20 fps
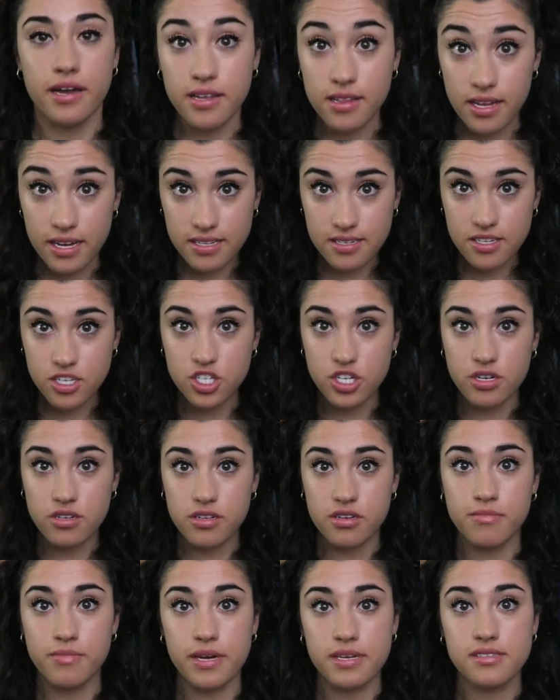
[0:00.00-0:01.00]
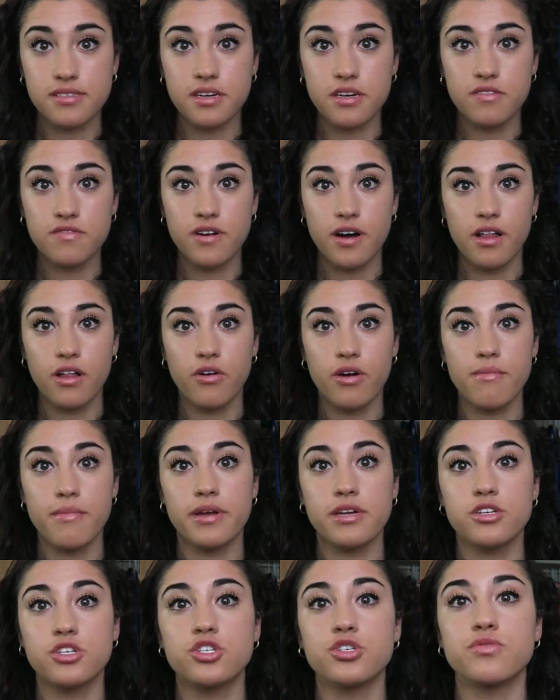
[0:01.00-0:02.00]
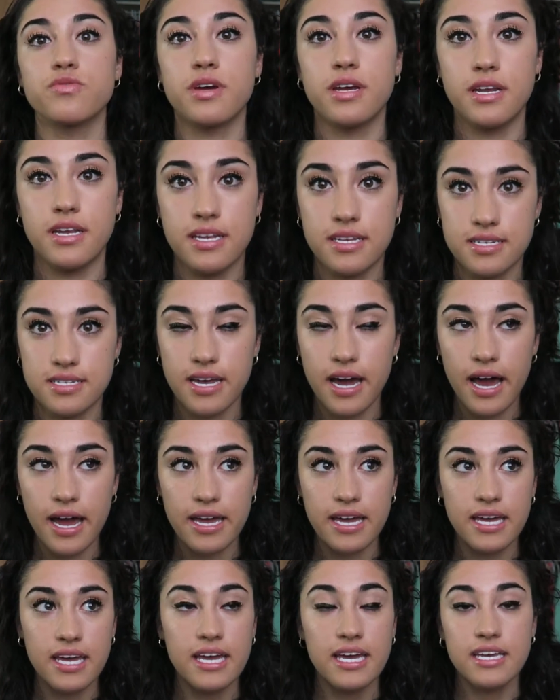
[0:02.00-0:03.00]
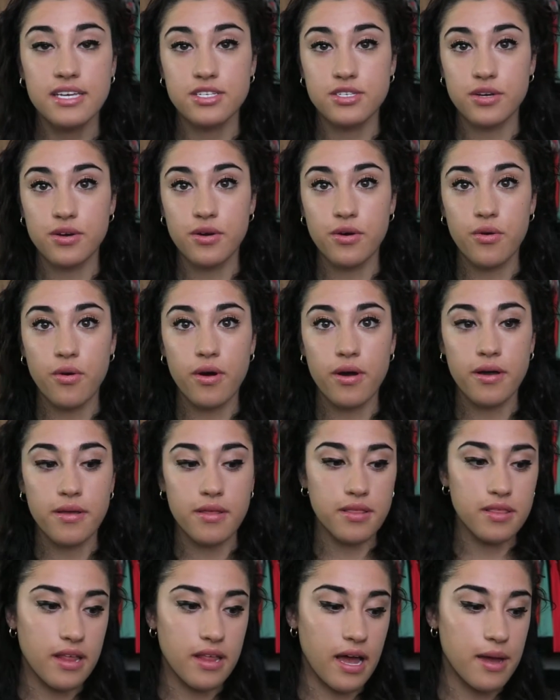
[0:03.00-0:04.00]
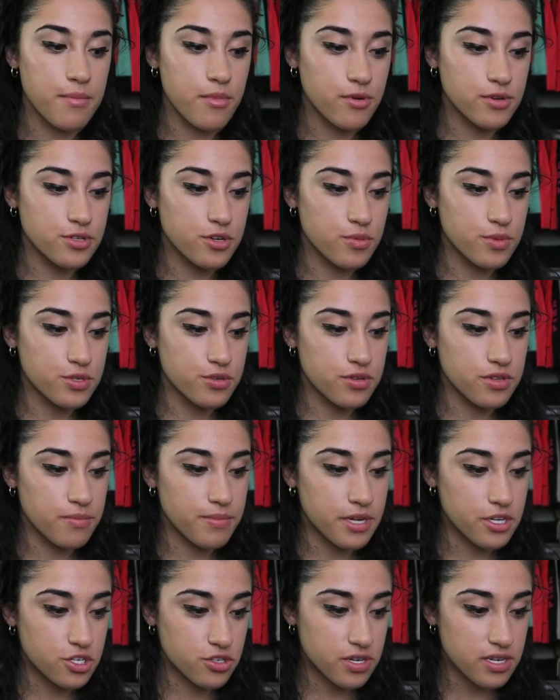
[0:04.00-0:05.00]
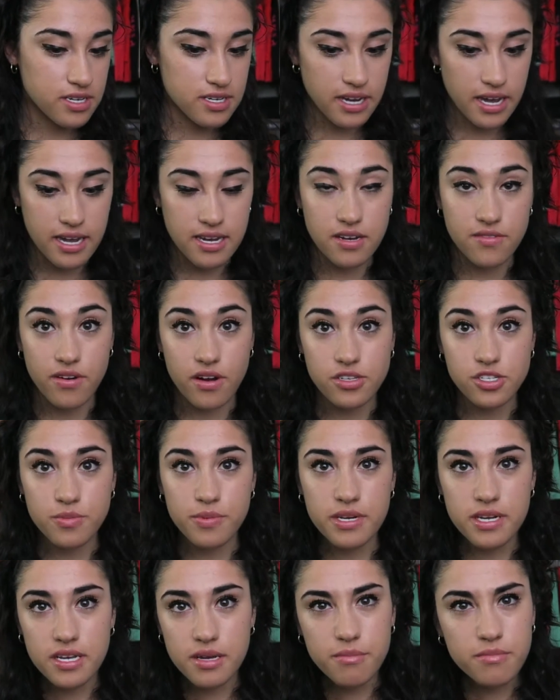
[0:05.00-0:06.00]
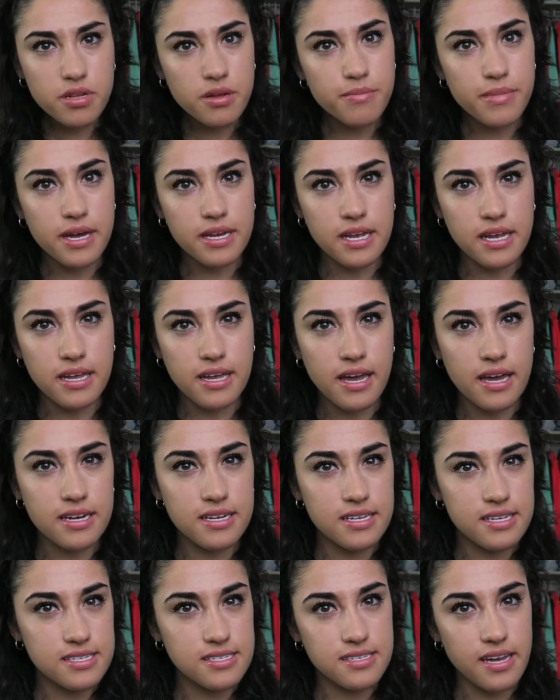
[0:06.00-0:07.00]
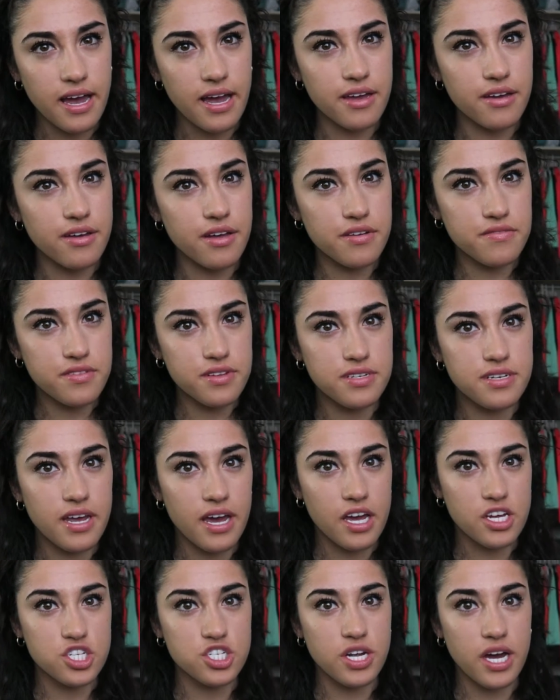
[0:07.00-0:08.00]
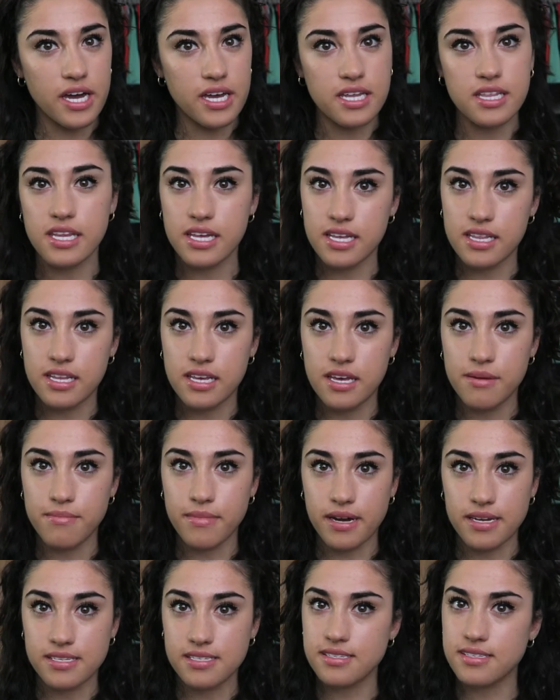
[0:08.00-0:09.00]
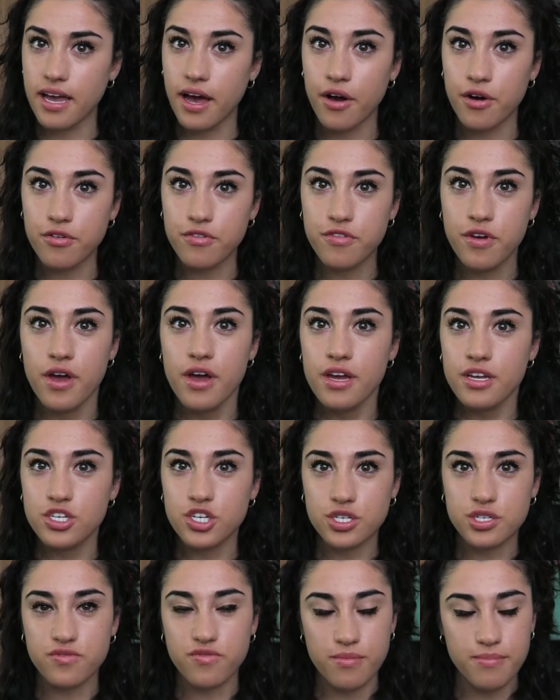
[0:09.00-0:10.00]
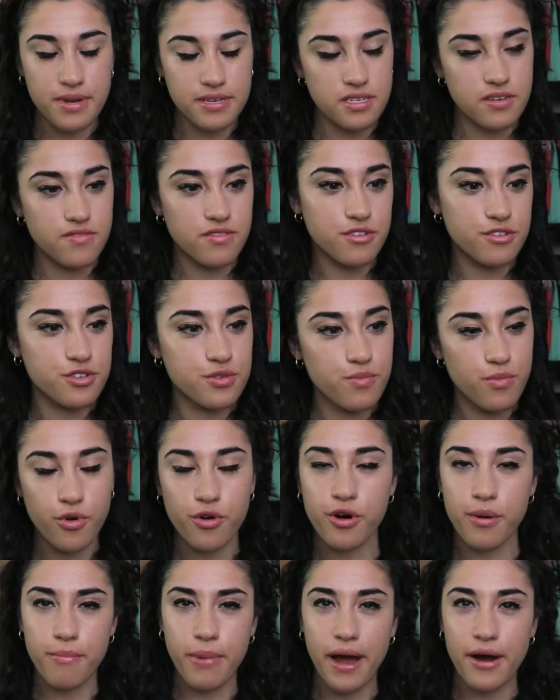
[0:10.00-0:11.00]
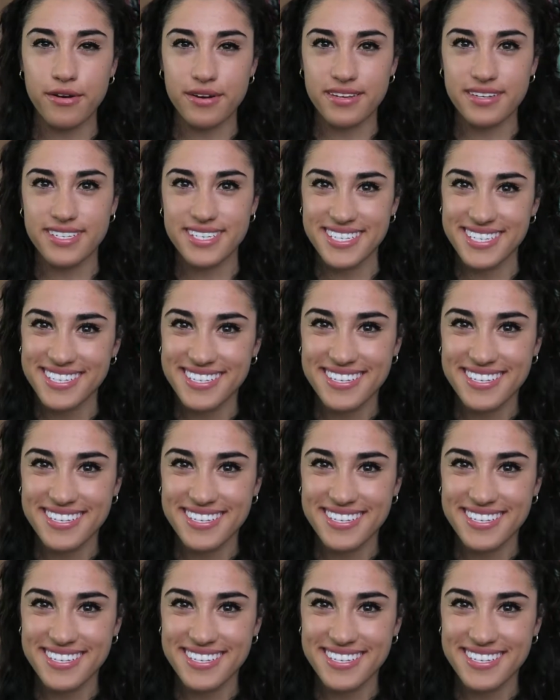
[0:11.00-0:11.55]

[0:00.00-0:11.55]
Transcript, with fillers: I, like to generally myself follow a Mediterranean diet. So I'm always going between the Mediterranean diet and I've also been implementing kind of the style of the DASH diet lately myself just from as I've learned more about it.